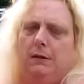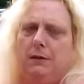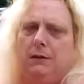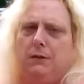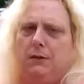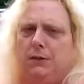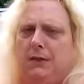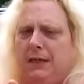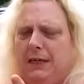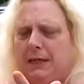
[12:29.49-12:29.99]

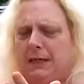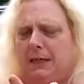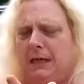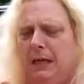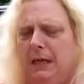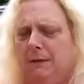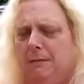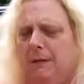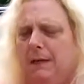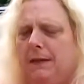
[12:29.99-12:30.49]
There's a
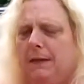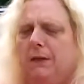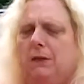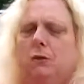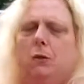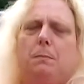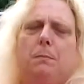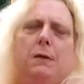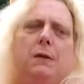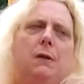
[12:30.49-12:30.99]
kind of like a
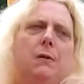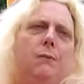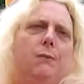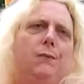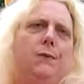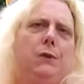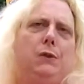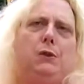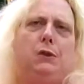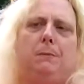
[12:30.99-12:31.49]
little bit
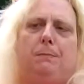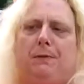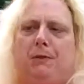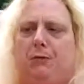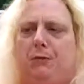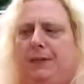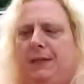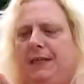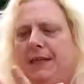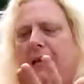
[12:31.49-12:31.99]
confusion
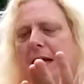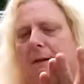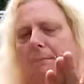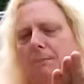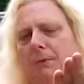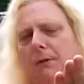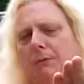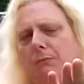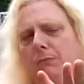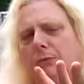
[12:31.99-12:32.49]
between that,
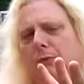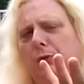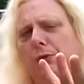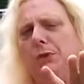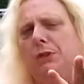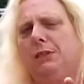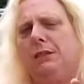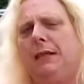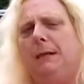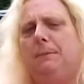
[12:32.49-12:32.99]
but we'll
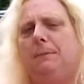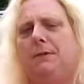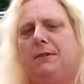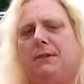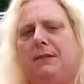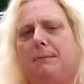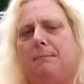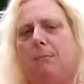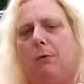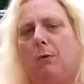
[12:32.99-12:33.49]
just keep it
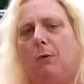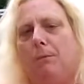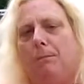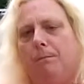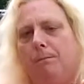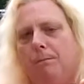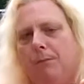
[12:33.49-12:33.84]
simple.